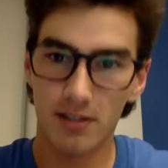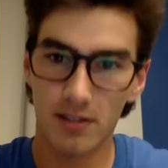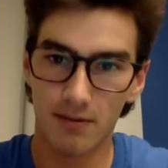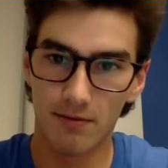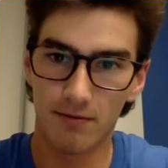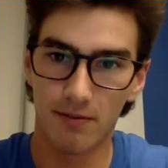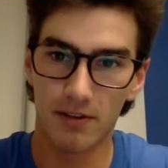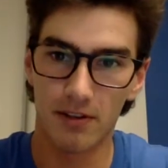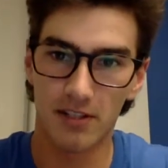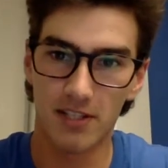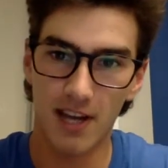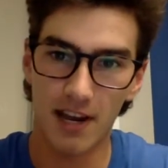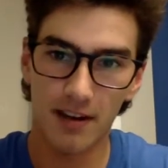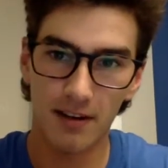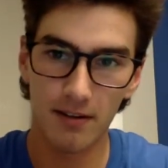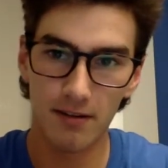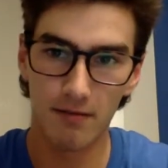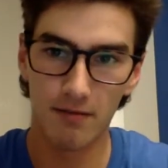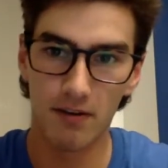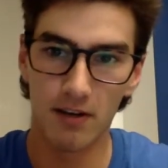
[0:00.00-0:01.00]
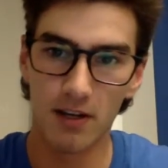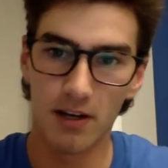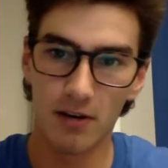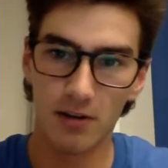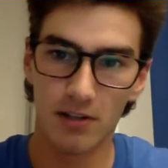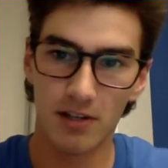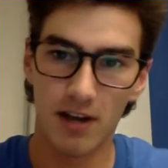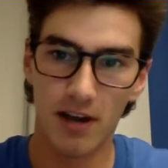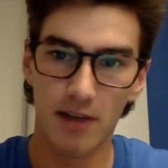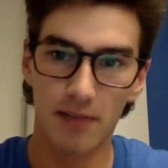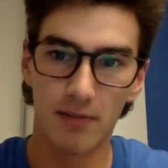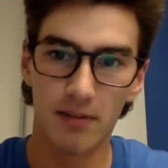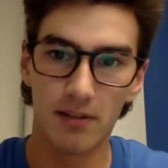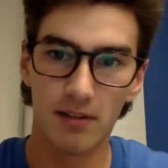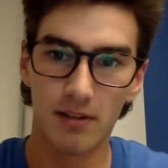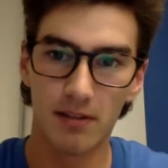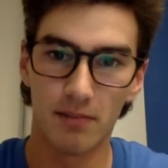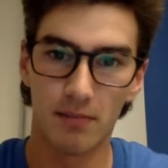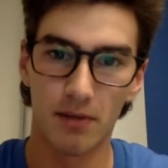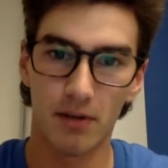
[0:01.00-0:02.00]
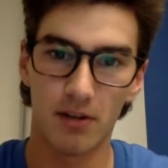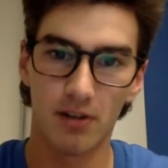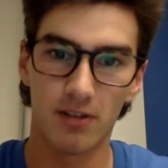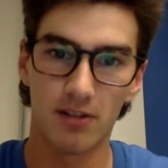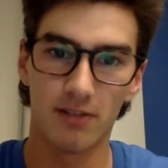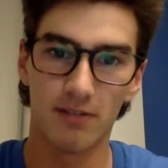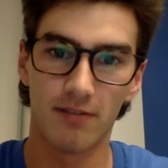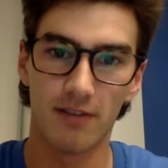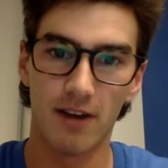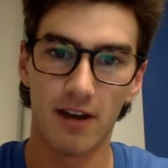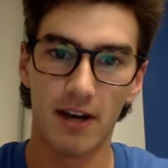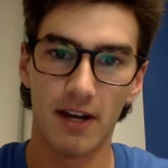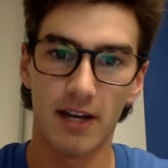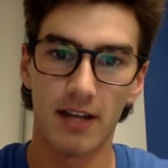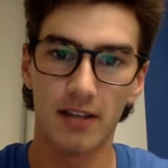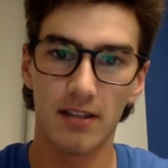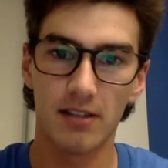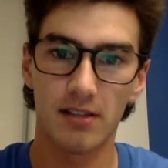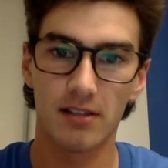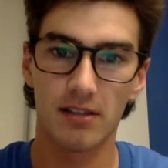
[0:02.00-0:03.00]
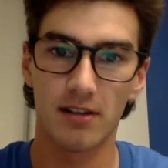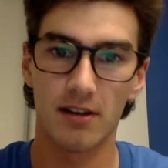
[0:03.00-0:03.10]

and for the second video assignment in personal finance,